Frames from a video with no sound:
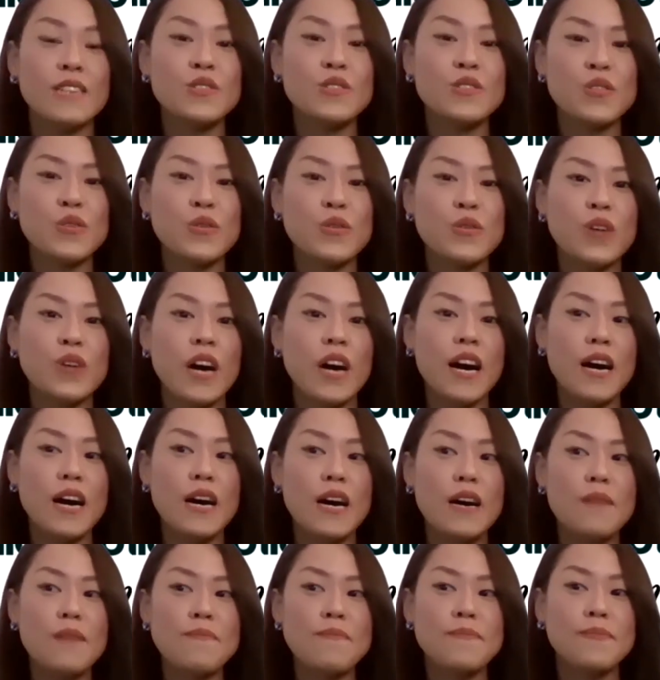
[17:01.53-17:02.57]
so
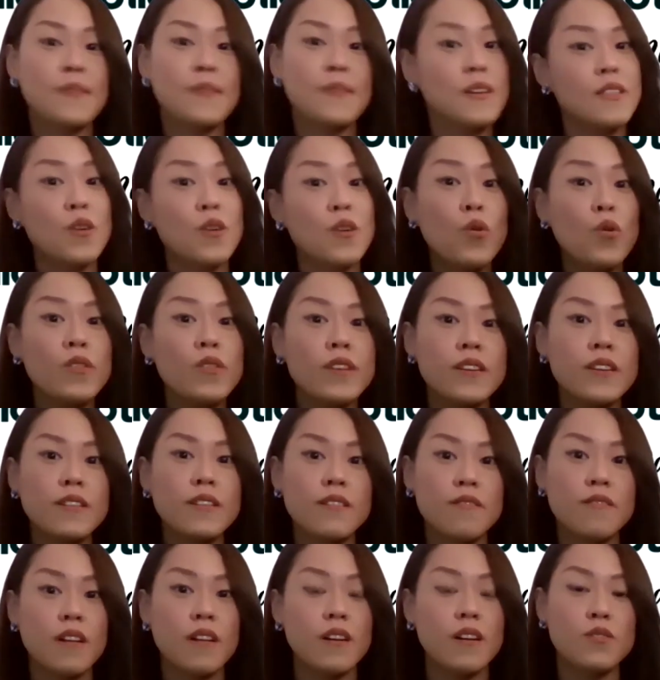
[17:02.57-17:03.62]
the whole year
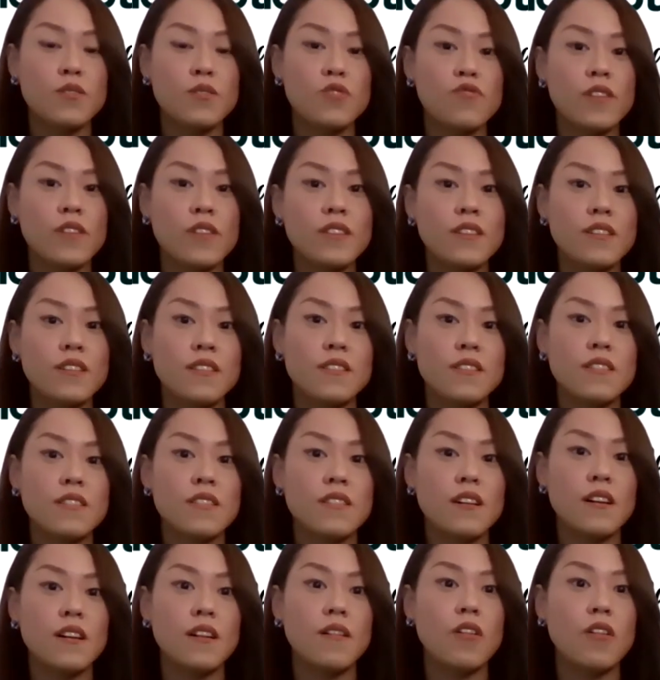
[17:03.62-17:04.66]
while I was running it
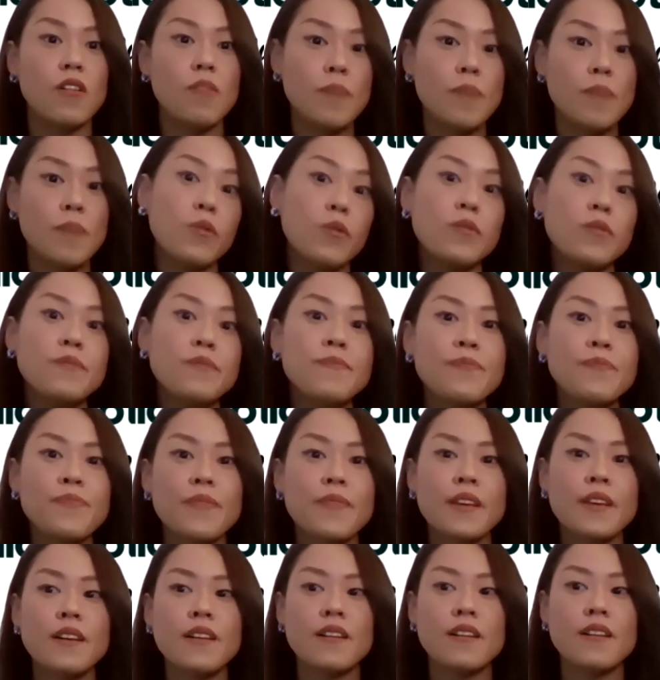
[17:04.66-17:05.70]
on my own,
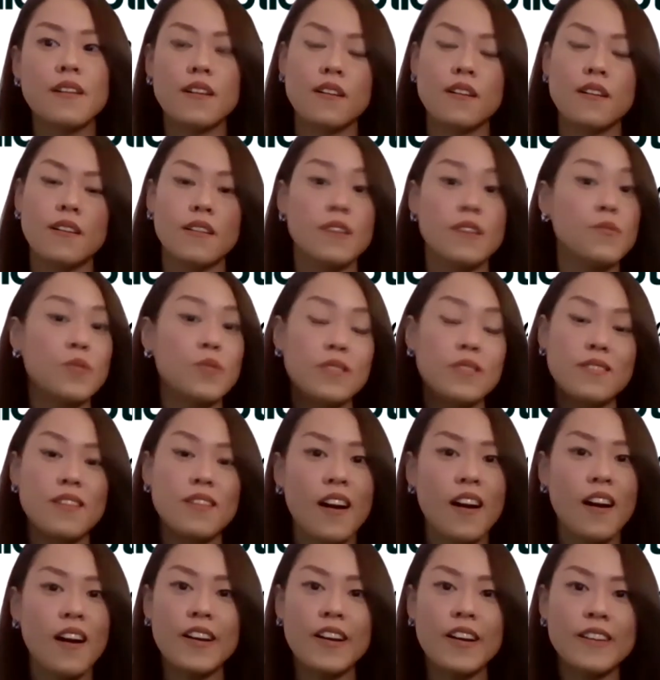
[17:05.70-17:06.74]
it was
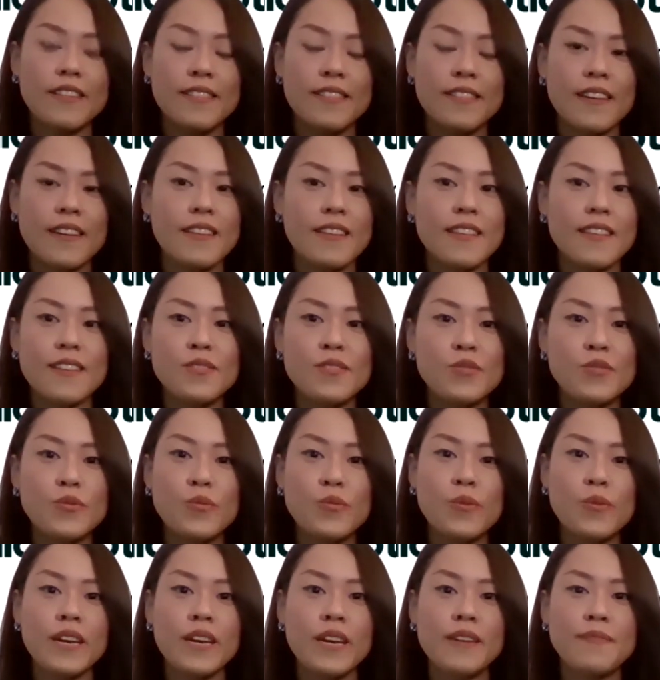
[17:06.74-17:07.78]
hard. There's no
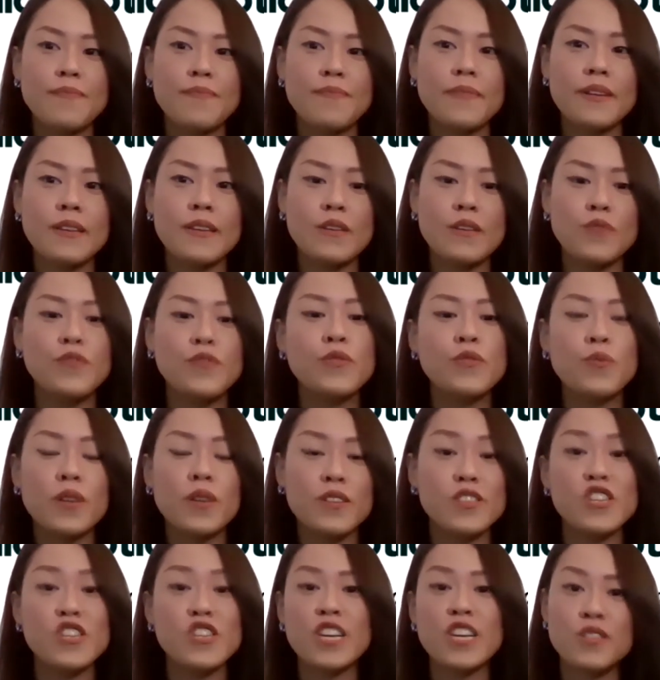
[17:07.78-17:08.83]
way, if you want
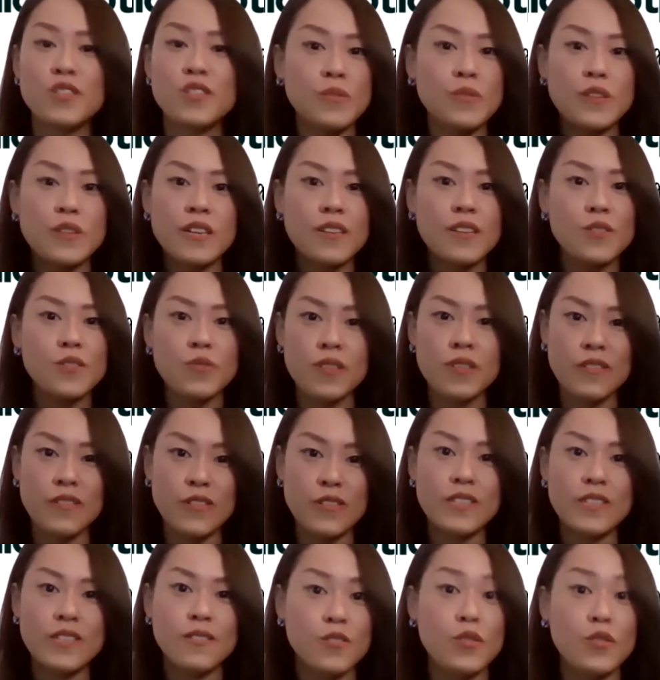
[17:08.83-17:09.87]
to change the world, you can't do
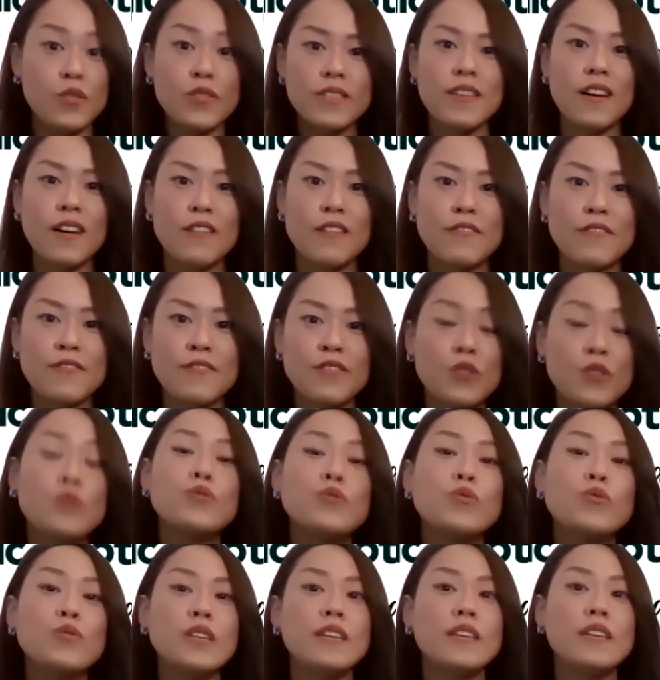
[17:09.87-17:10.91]
it yourself.
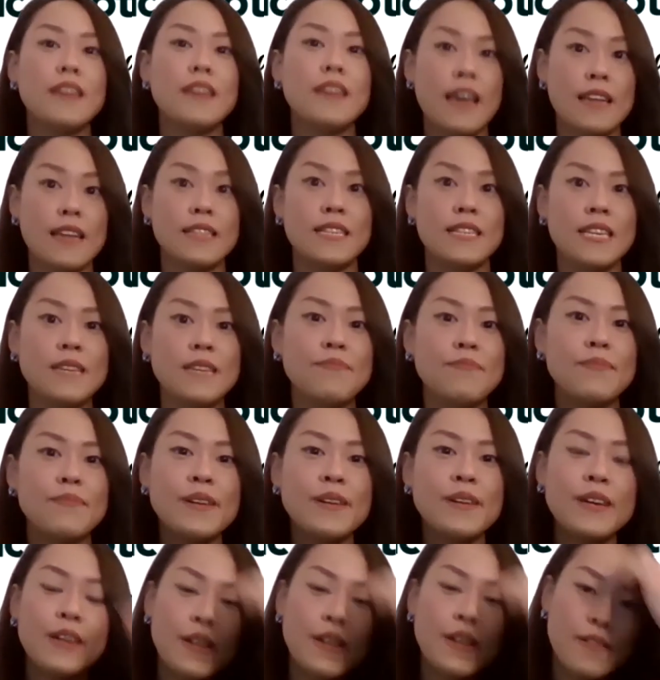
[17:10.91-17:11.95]
You need a team,
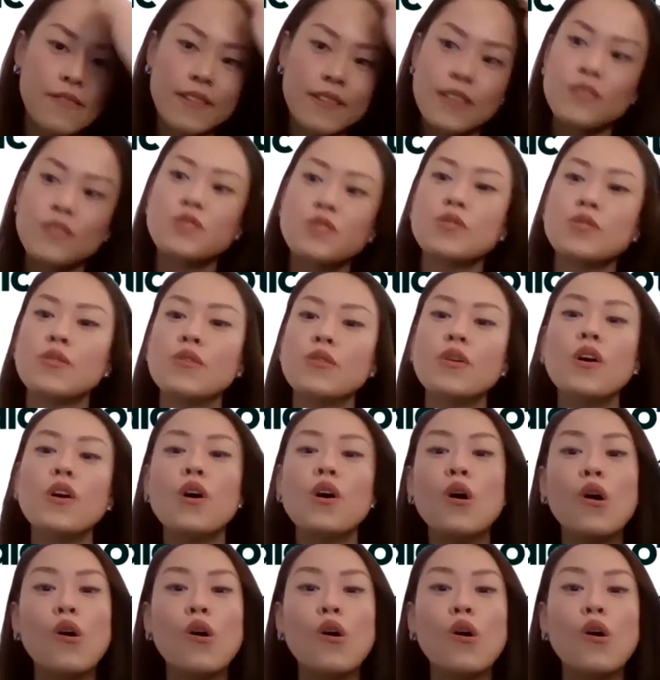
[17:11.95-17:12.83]
right? So